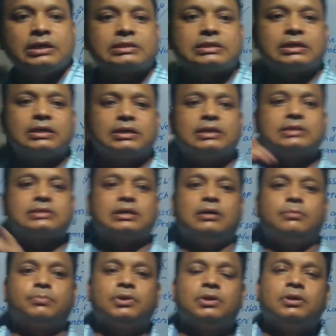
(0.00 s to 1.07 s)
Second
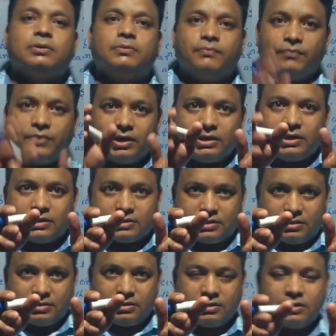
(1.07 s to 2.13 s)
example, 1
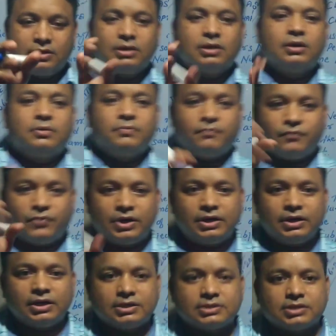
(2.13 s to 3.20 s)
dozen.
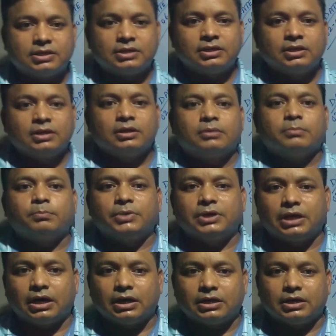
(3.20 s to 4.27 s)
1 dozen
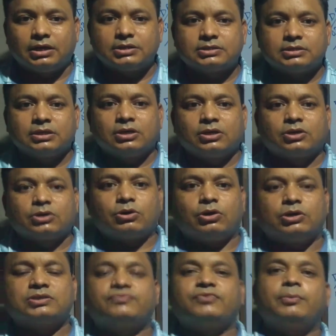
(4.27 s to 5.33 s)
bananas
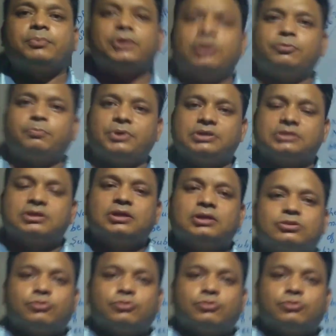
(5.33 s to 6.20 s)
cost 50 rupees.